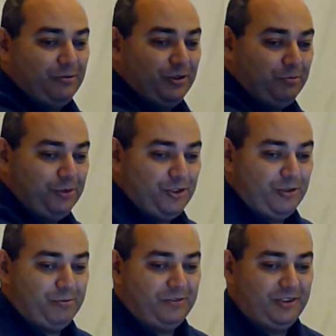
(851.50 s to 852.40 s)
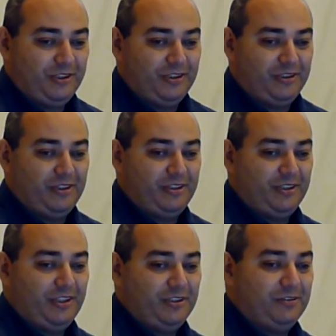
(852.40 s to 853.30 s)
behave, the
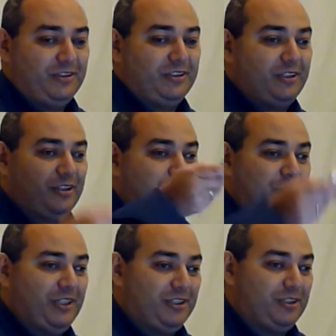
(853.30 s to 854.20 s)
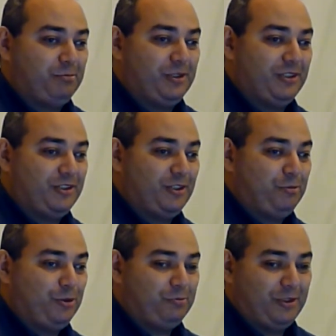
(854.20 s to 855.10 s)
typical behavior of standard,
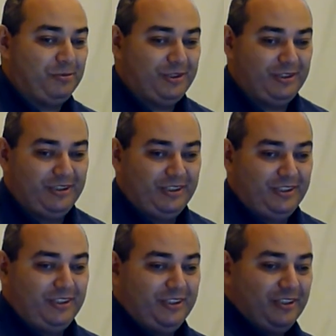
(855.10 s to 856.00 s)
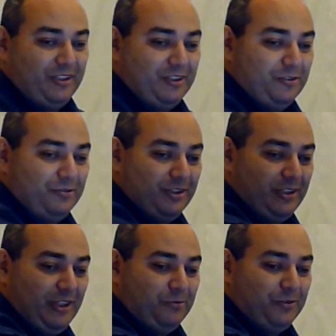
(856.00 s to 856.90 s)
and how the useful
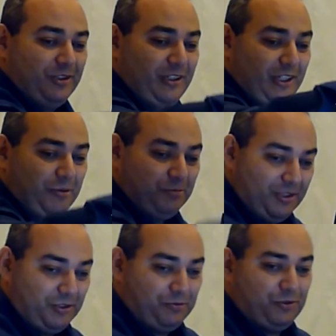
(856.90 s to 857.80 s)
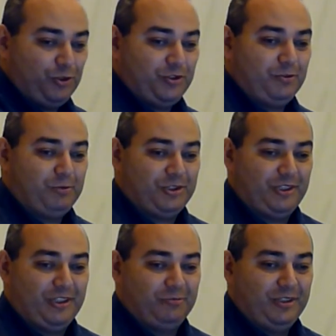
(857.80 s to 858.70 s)
memory volume changes. So we
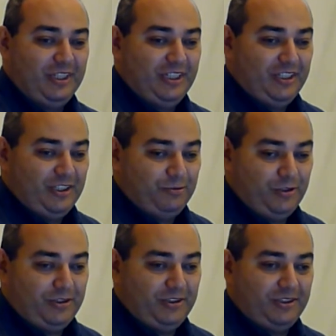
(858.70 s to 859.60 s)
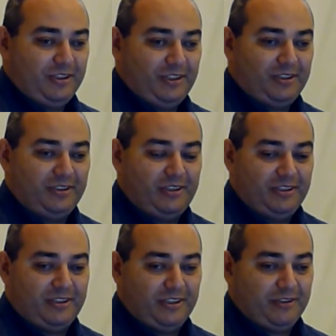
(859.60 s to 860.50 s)
allocate and then free. So for
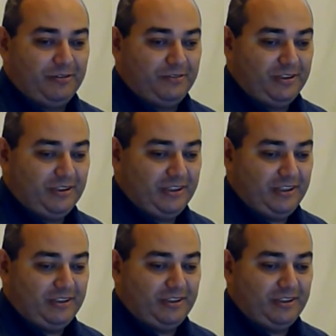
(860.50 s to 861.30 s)
stack allocator,